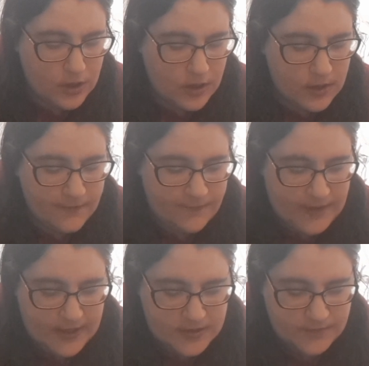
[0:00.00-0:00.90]

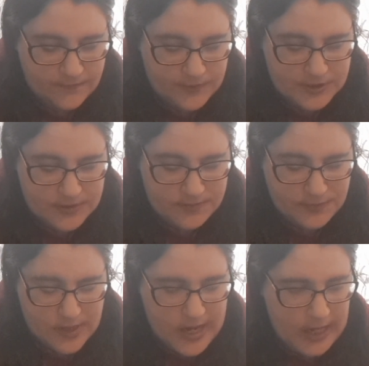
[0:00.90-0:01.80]
perfect for
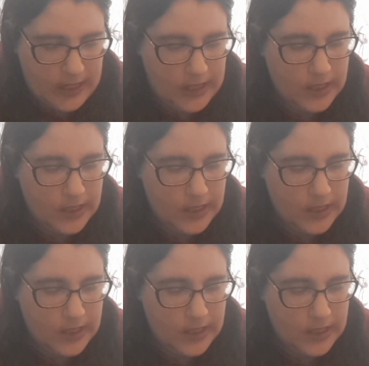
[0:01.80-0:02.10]
spring.